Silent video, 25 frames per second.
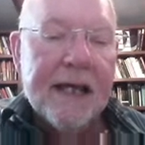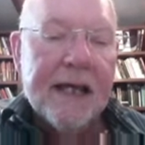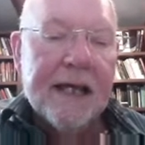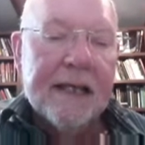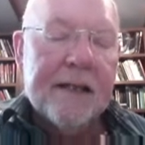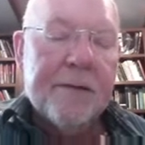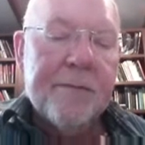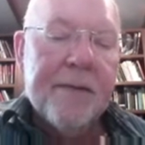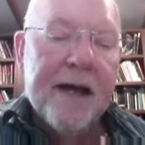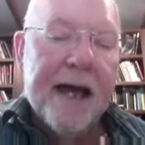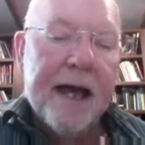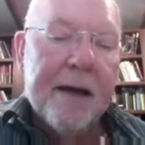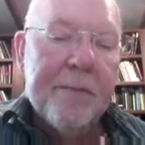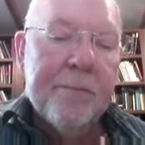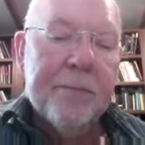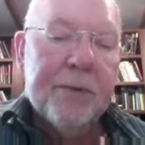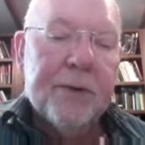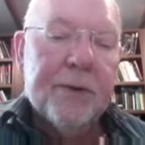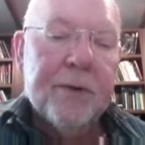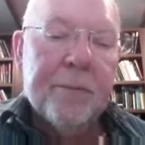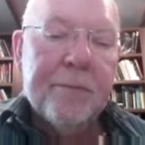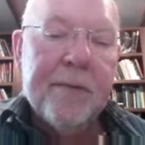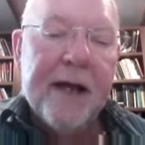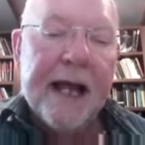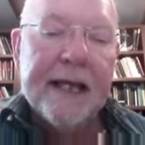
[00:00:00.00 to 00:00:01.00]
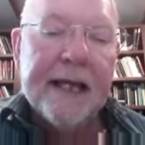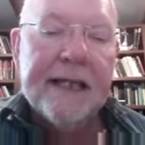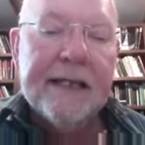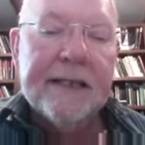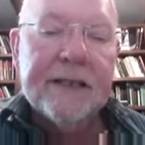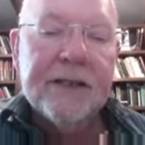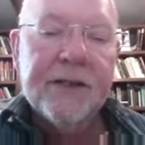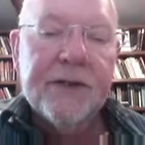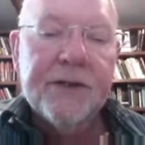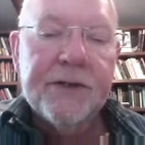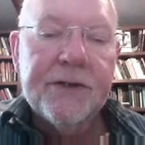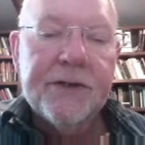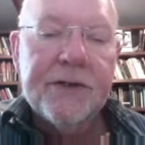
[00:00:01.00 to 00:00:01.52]
The man pulled back his
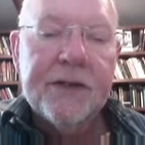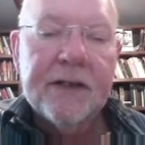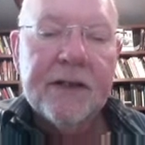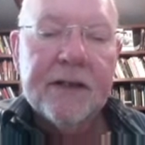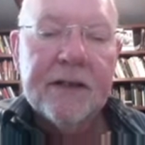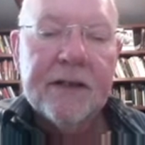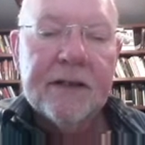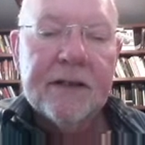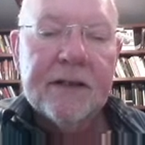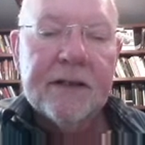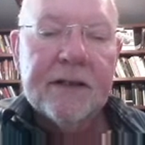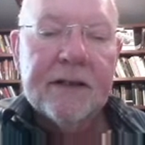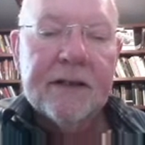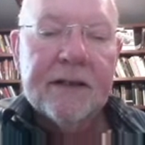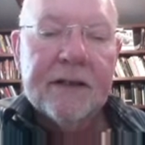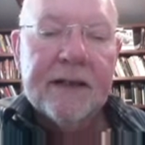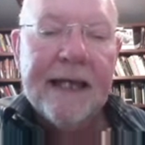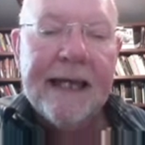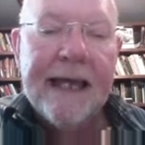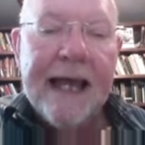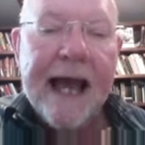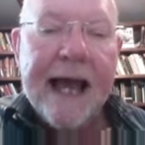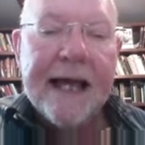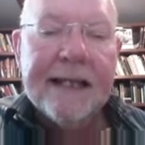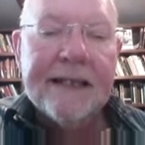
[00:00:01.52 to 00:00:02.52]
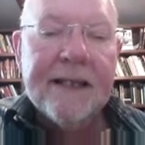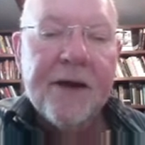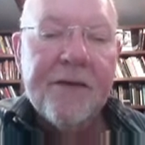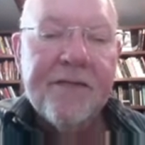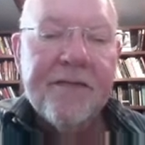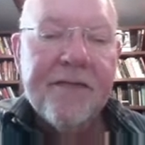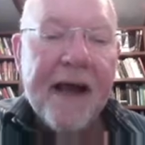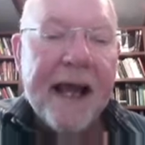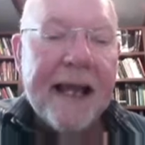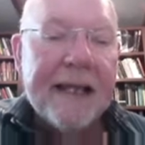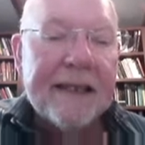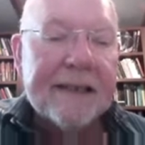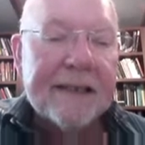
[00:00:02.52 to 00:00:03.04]
hood. He had no
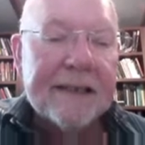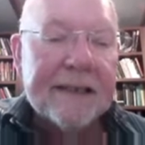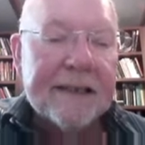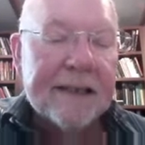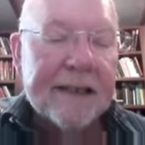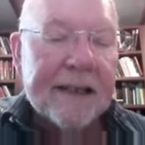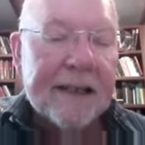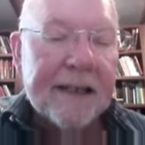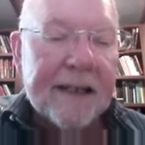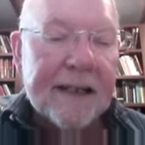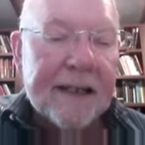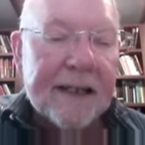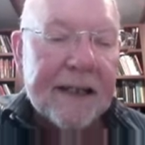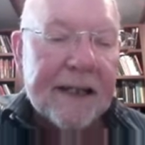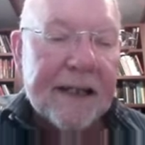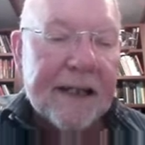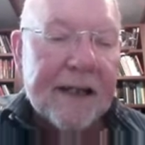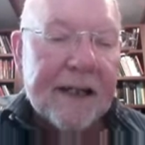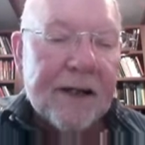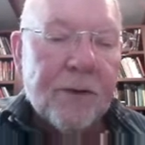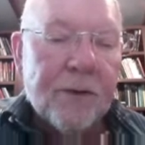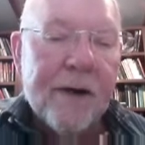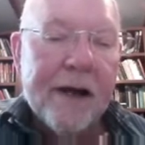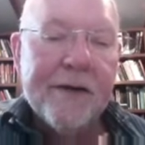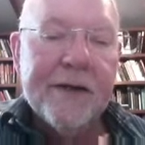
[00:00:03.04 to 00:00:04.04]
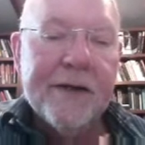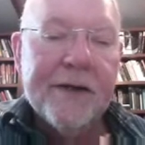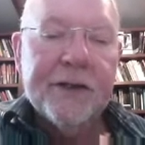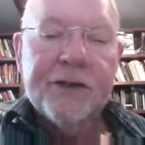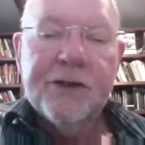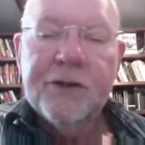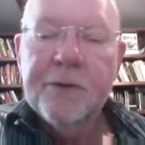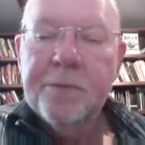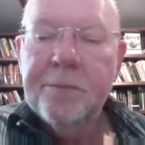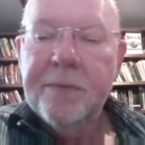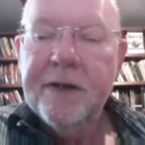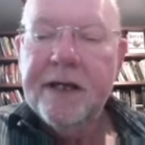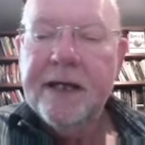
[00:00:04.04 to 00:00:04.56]
face. Where it
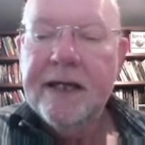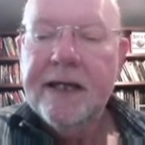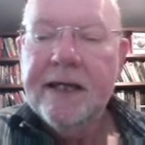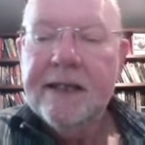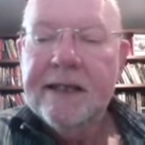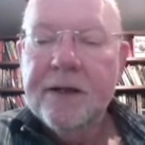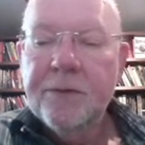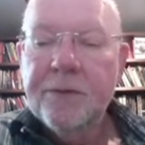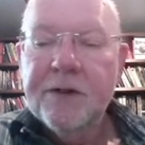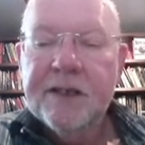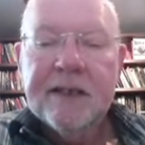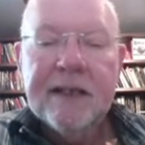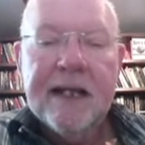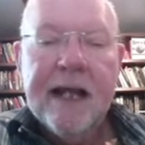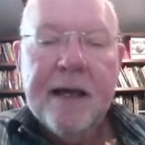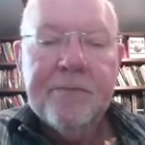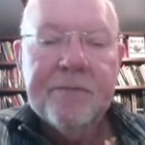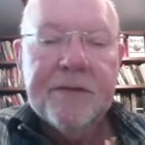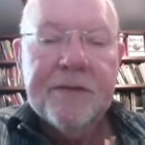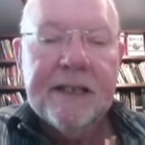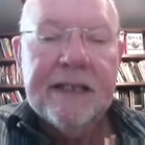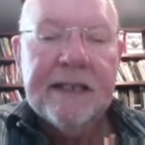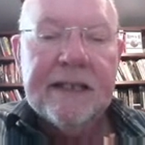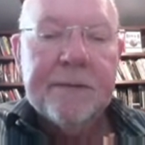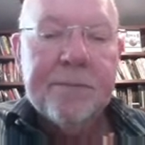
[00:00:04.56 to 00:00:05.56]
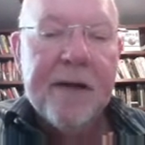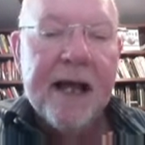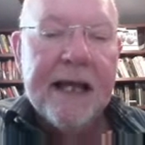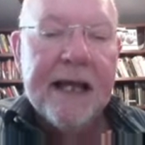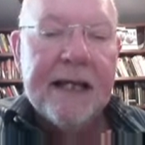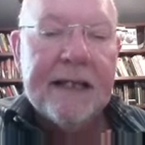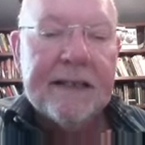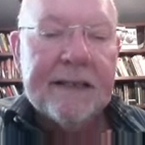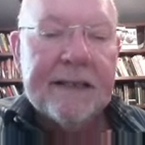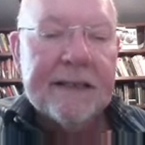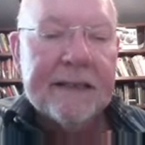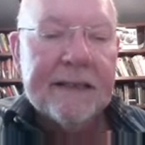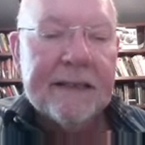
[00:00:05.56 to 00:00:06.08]
should be, there was an empty
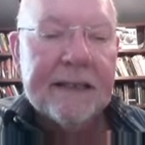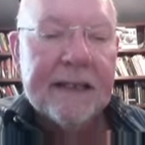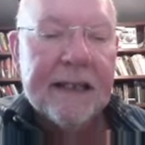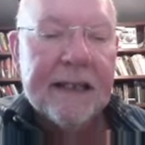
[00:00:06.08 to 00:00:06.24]
space.